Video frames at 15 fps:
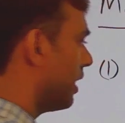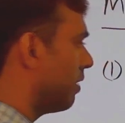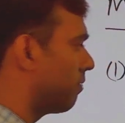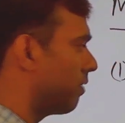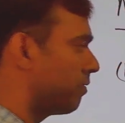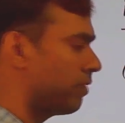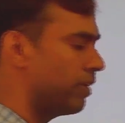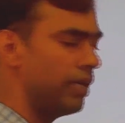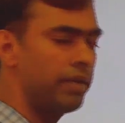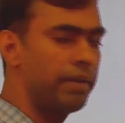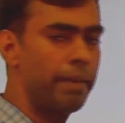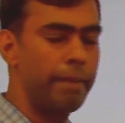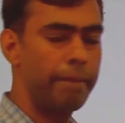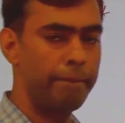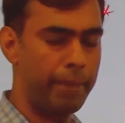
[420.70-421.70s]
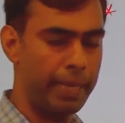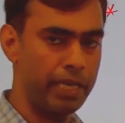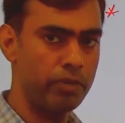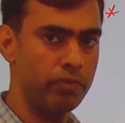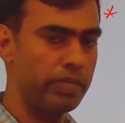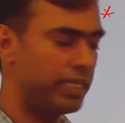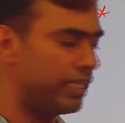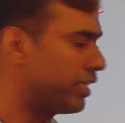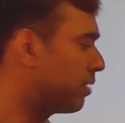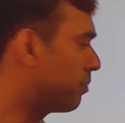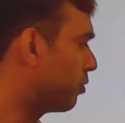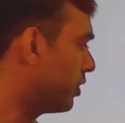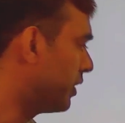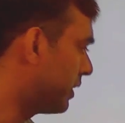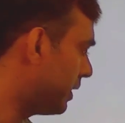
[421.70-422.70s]
of a backward
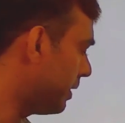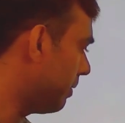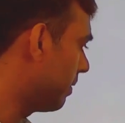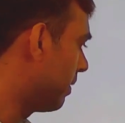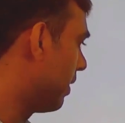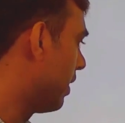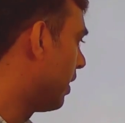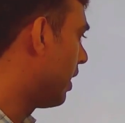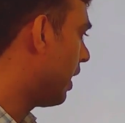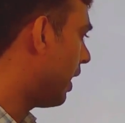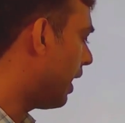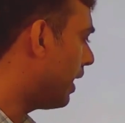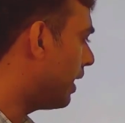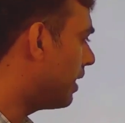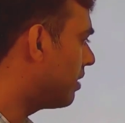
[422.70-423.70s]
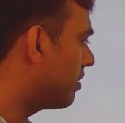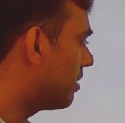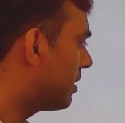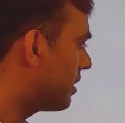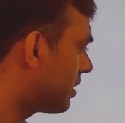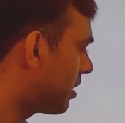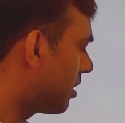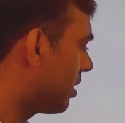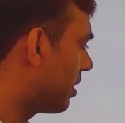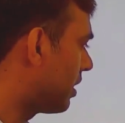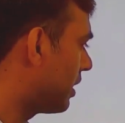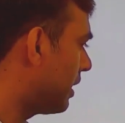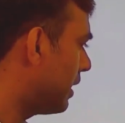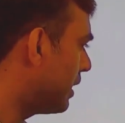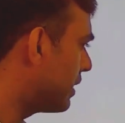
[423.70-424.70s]
interpolation, and
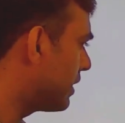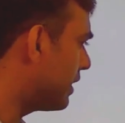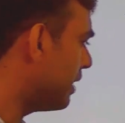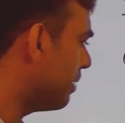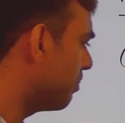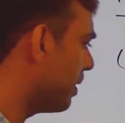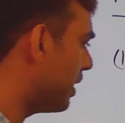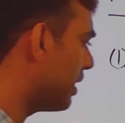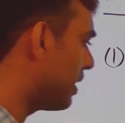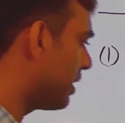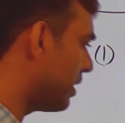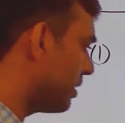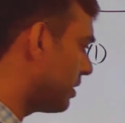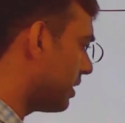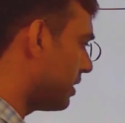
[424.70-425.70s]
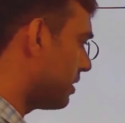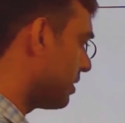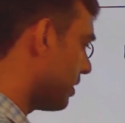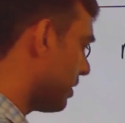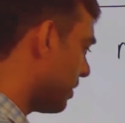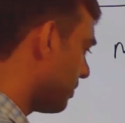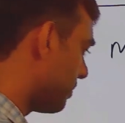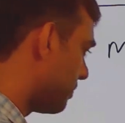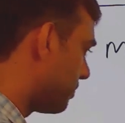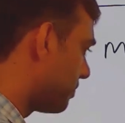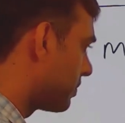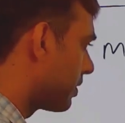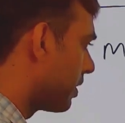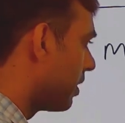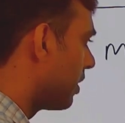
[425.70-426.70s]
in a same manner there is a
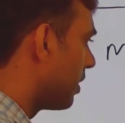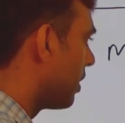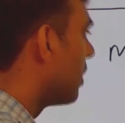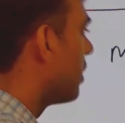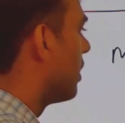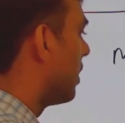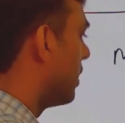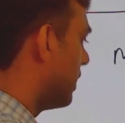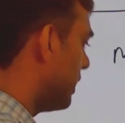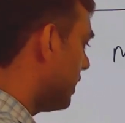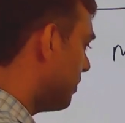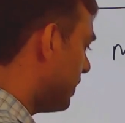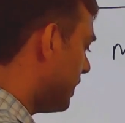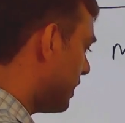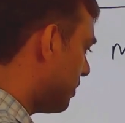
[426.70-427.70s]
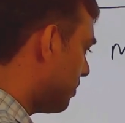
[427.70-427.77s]
derivative